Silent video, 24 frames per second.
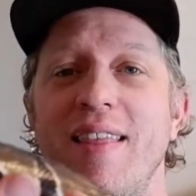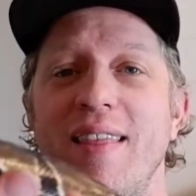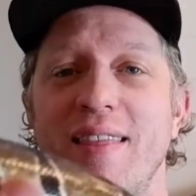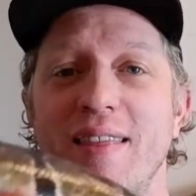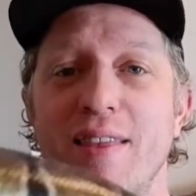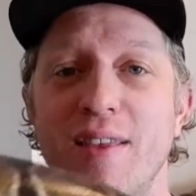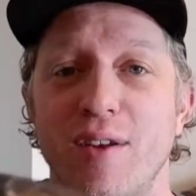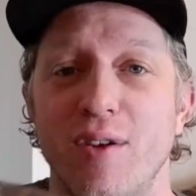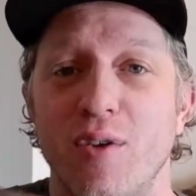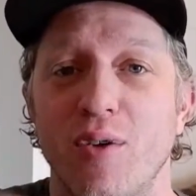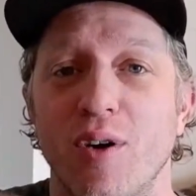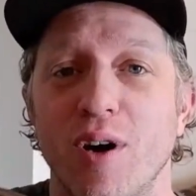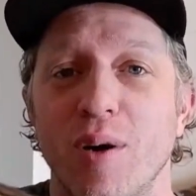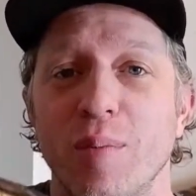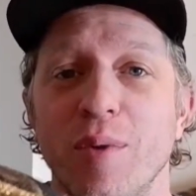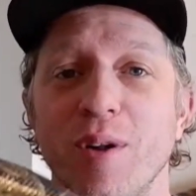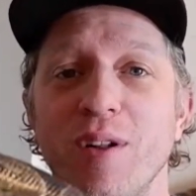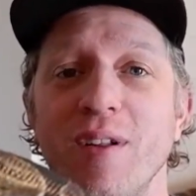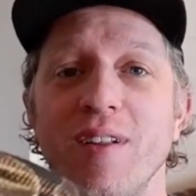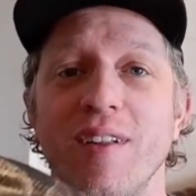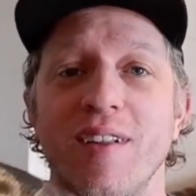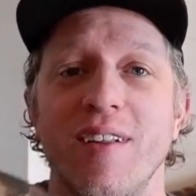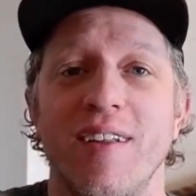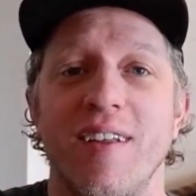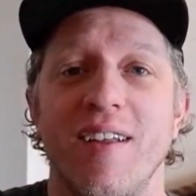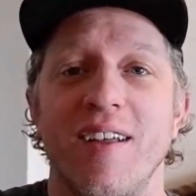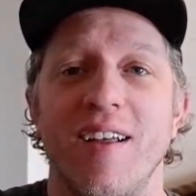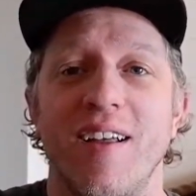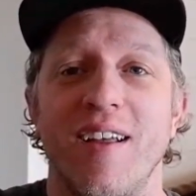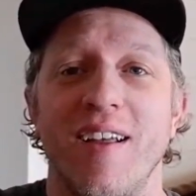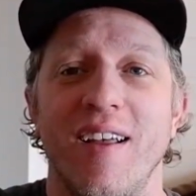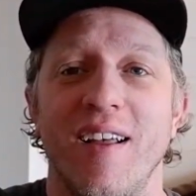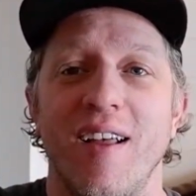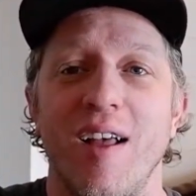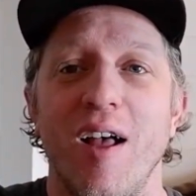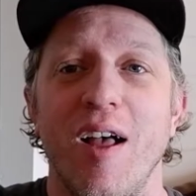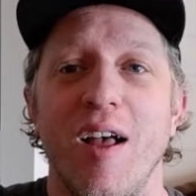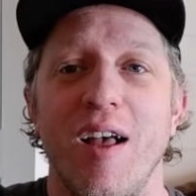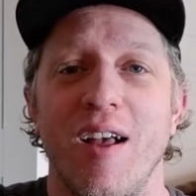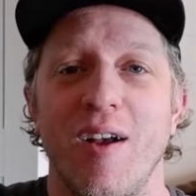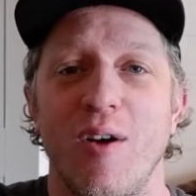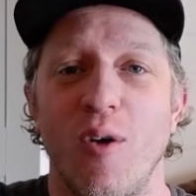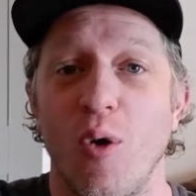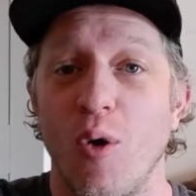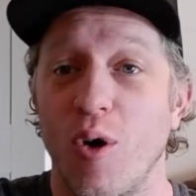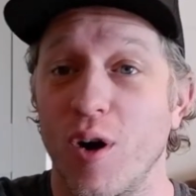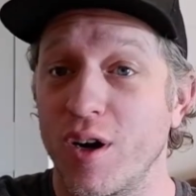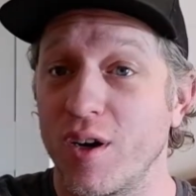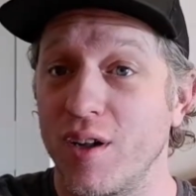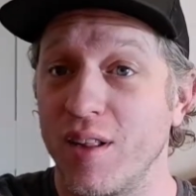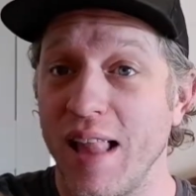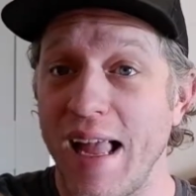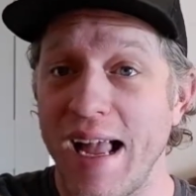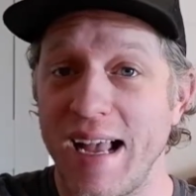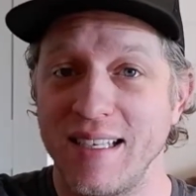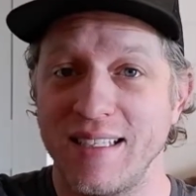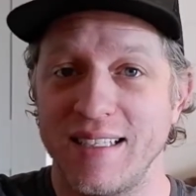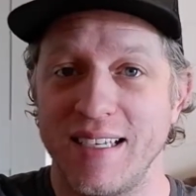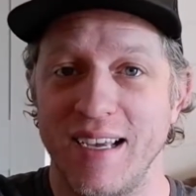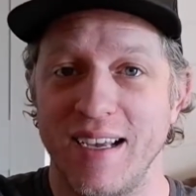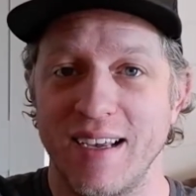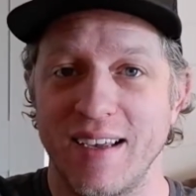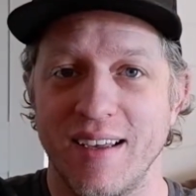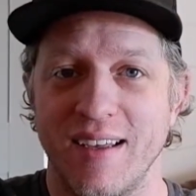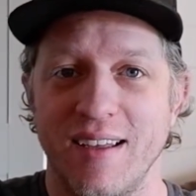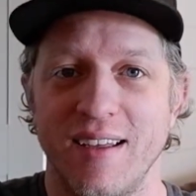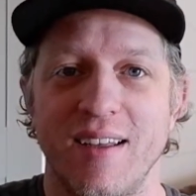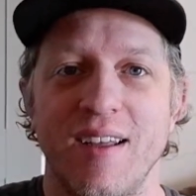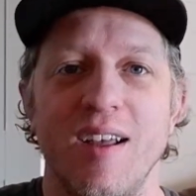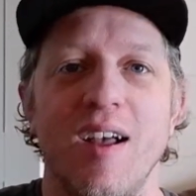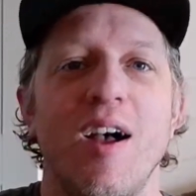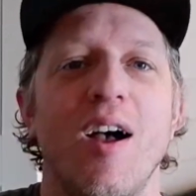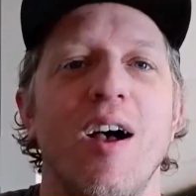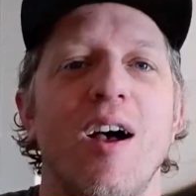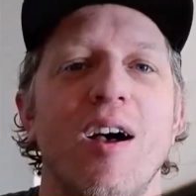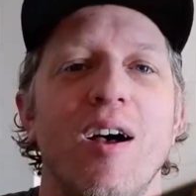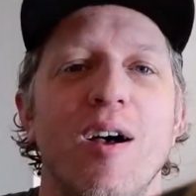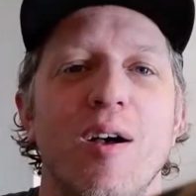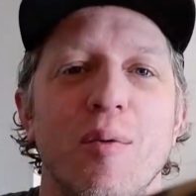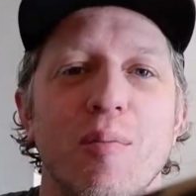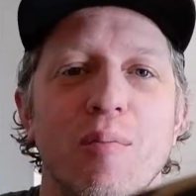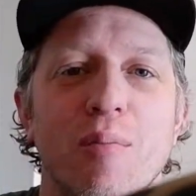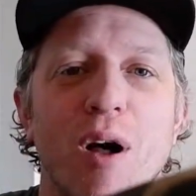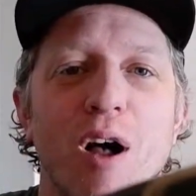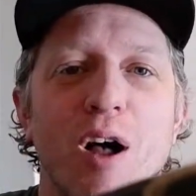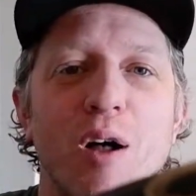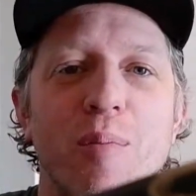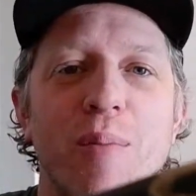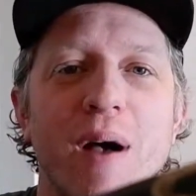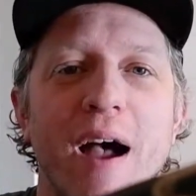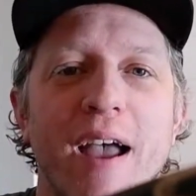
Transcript: the normal or classic ball